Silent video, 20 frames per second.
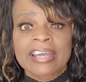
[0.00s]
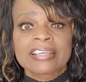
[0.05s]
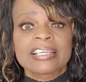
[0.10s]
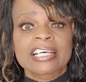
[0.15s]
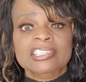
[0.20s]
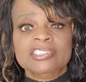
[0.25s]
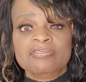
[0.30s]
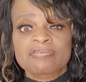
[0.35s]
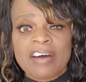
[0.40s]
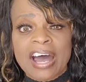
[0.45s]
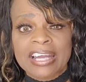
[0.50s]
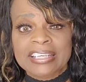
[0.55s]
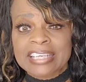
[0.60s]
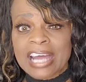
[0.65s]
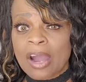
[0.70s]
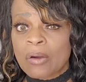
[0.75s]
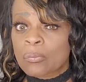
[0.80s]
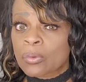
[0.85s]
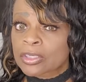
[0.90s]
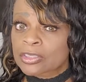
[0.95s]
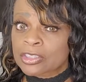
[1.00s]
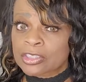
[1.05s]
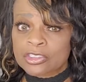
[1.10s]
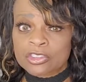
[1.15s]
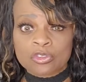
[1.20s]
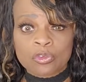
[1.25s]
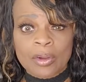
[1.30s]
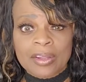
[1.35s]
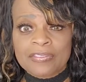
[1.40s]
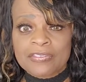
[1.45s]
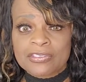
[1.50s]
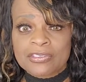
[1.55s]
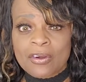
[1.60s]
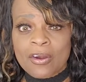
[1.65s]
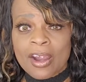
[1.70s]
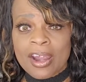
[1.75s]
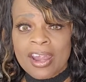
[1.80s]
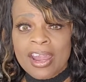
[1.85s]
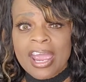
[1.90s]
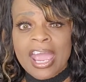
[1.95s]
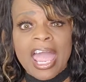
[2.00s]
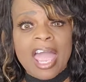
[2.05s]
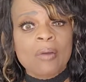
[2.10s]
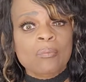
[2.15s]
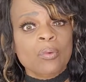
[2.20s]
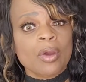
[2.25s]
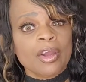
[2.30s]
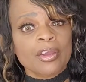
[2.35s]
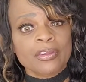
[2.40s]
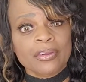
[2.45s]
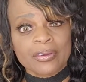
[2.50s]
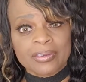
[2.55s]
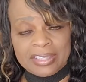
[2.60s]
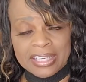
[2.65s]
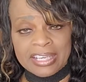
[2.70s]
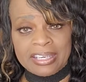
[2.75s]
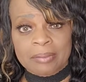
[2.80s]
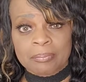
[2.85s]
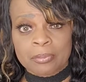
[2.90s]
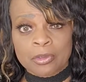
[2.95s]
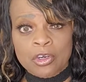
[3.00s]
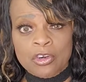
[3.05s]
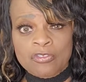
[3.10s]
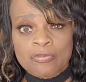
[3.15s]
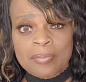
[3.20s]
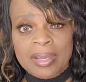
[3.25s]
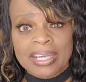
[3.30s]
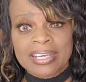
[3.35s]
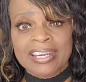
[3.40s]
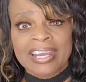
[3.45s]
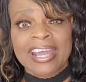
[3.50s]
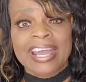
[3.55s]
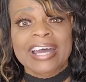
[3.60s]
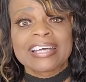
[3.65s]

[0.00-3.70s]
Let's find out where your strengths are and where you need improvement.